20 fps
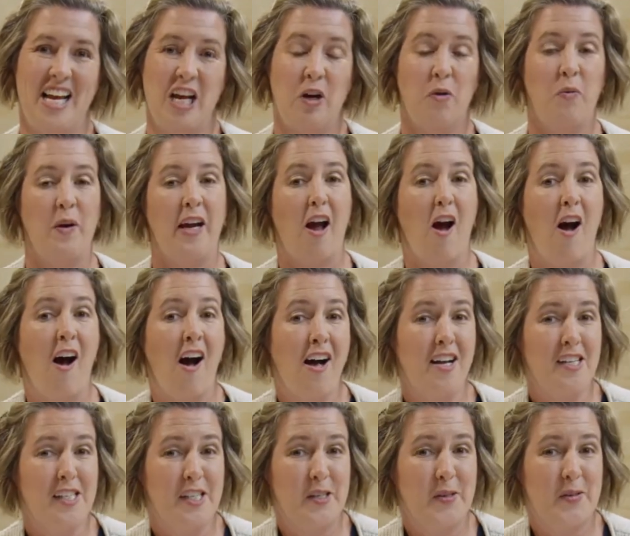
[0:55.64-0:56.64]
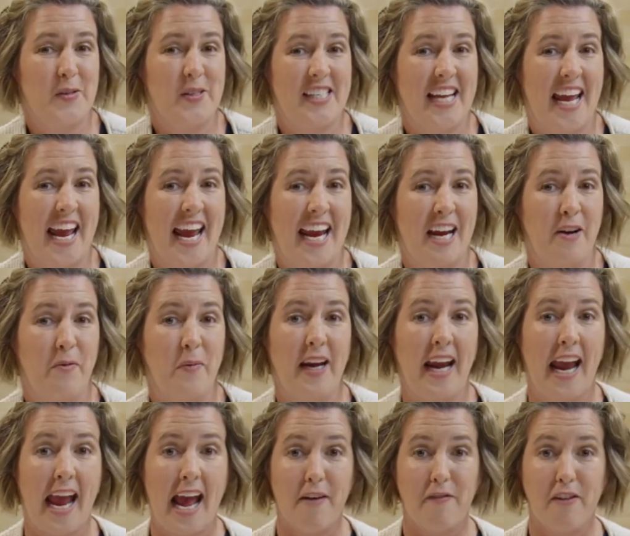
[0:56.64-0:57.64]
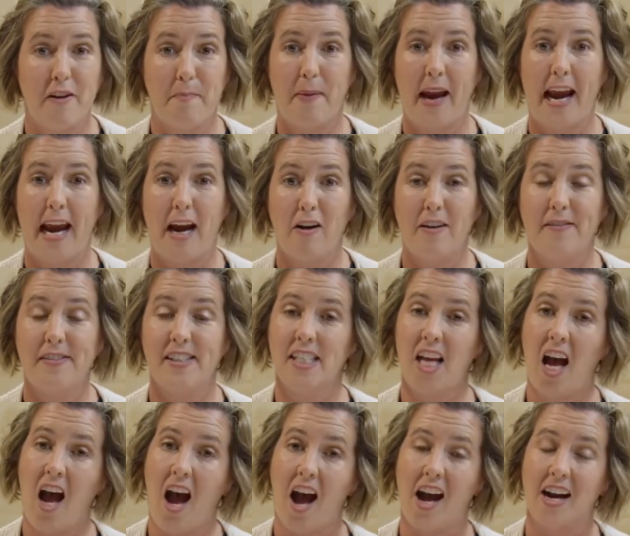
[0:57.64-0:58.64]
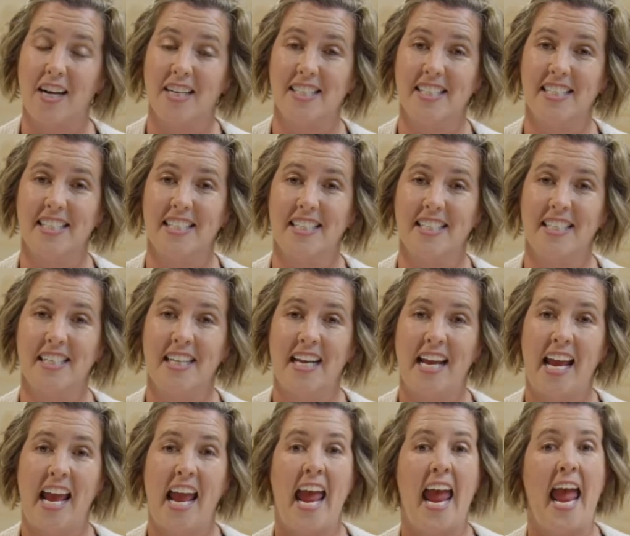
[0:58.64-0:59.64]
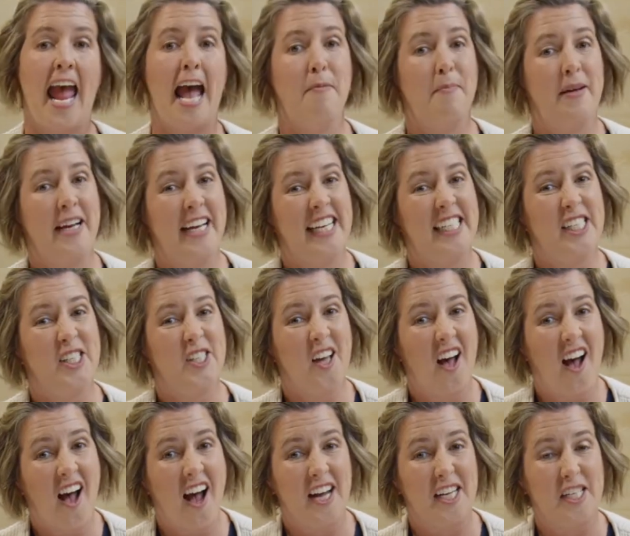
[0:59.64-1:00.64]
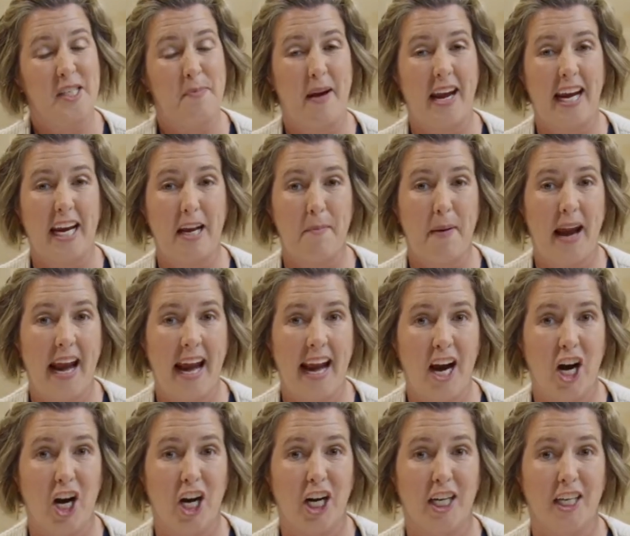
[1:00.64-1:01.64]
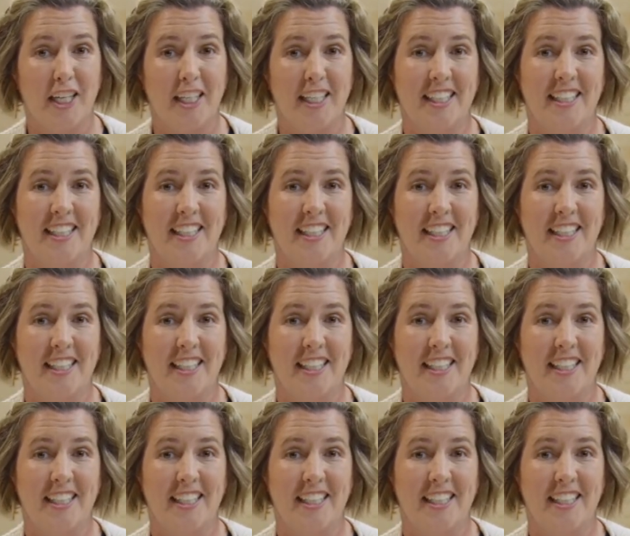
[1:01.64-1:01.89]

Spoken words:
We also say we have a pair of socks. How many socks make a pair?